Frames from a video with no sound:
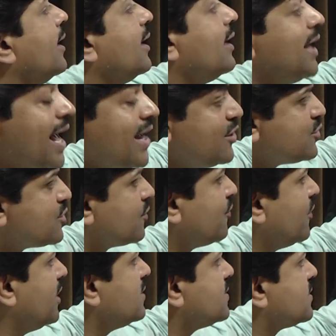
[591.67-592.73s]
LAN
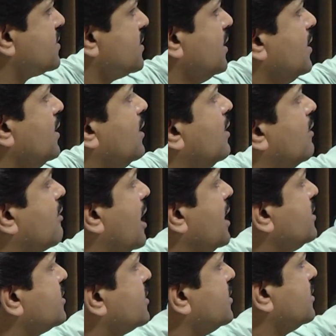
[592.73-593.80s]
interface,
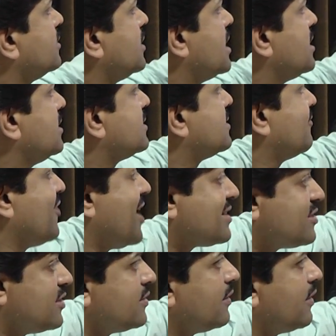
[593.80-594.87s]
right, that is fast
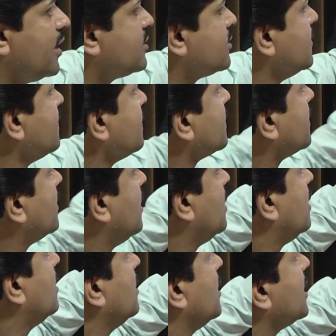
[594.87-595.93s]
Ethernet,
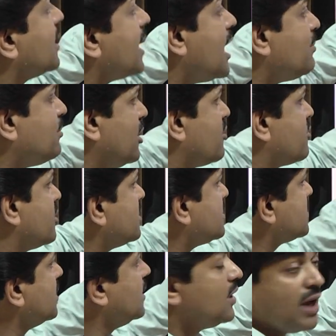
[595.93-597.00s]
IP address,
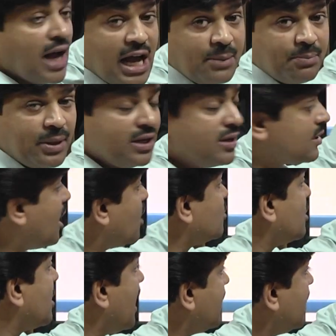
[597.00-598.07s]
IP router
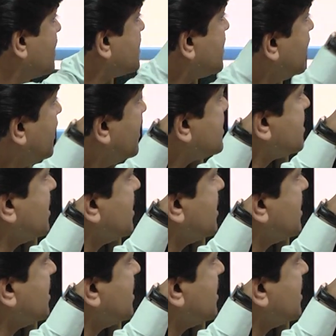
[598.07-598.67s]
ISIS,